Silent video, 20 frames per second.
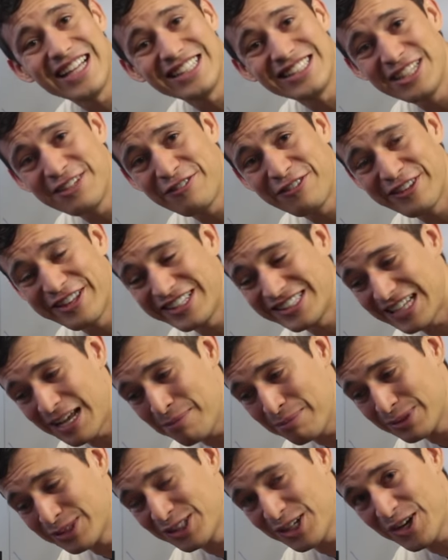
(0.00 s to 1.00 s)
that's it for this
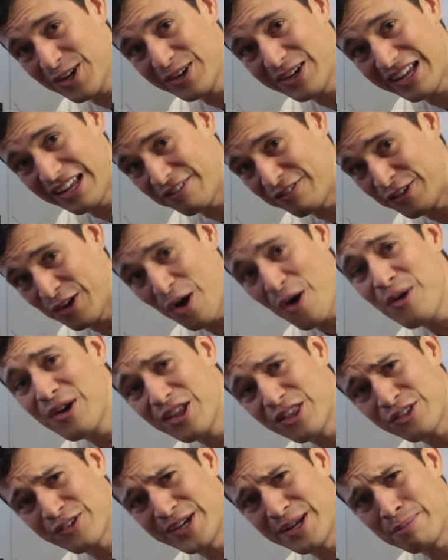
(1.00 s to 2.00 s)
episode. If you own
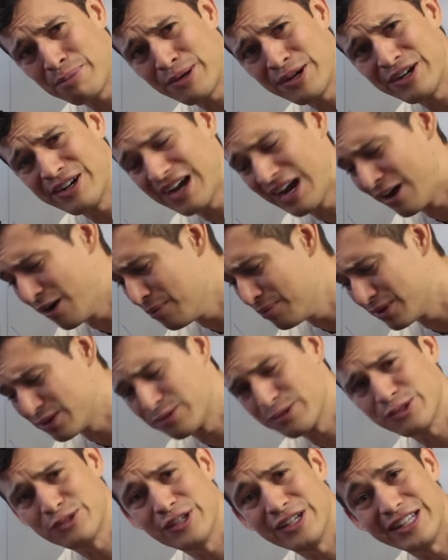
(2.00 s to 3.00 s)
a 3D printer, I hope this
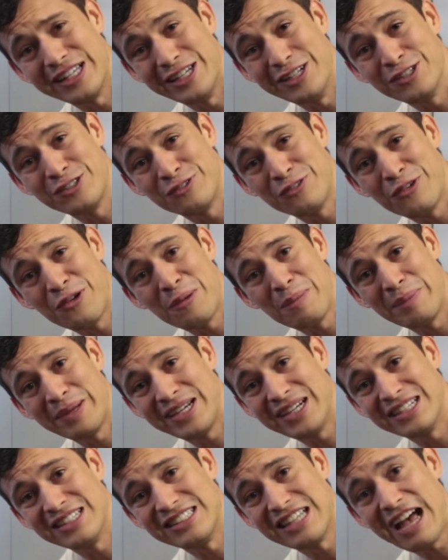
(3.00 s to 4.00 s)
was really useful
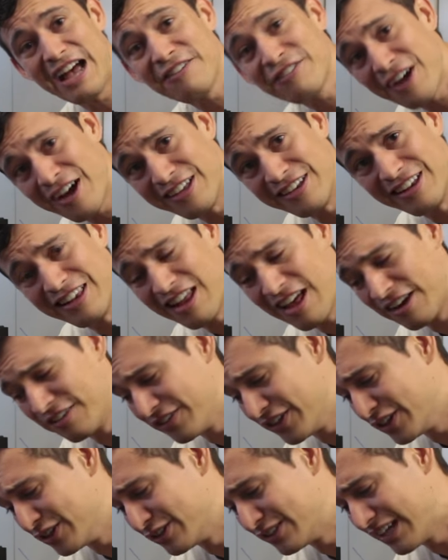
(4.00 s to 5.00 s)
because I've gotten a lot of
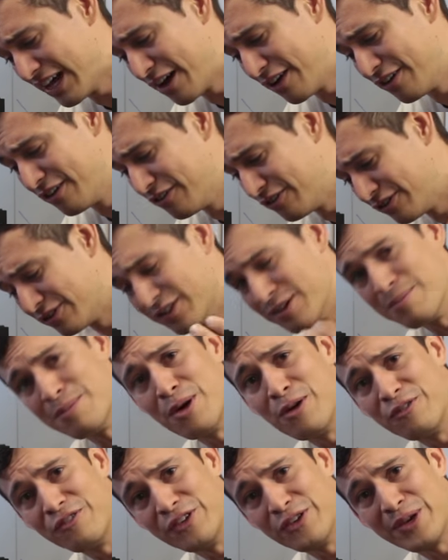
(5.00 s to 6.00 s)
use out of
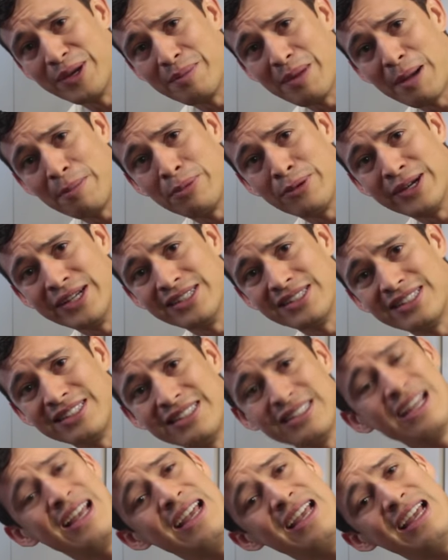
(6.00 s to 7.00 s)
remote viewing my
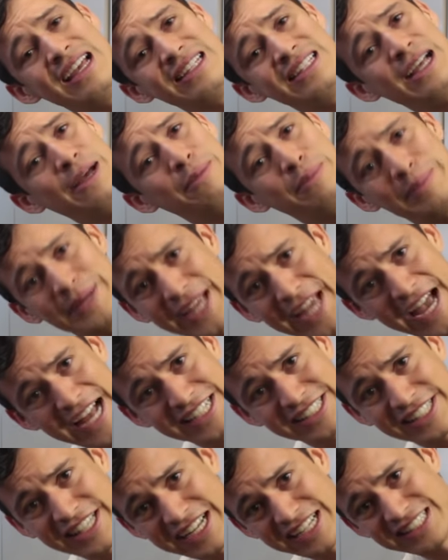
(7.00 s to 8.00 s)
prints. It's helped me
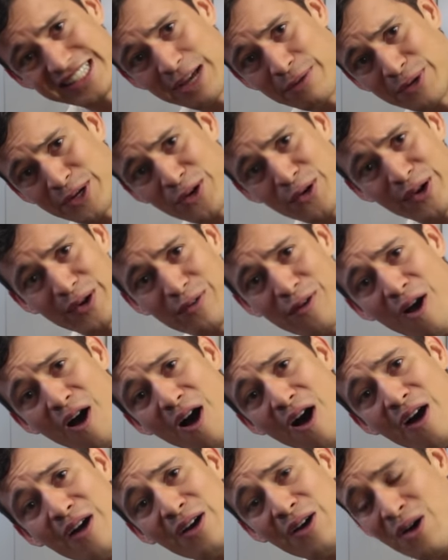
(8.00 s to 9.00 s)
catch things that were going
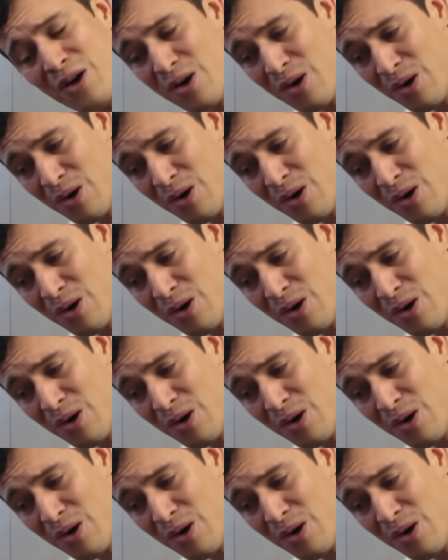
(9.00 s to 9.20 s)
wrong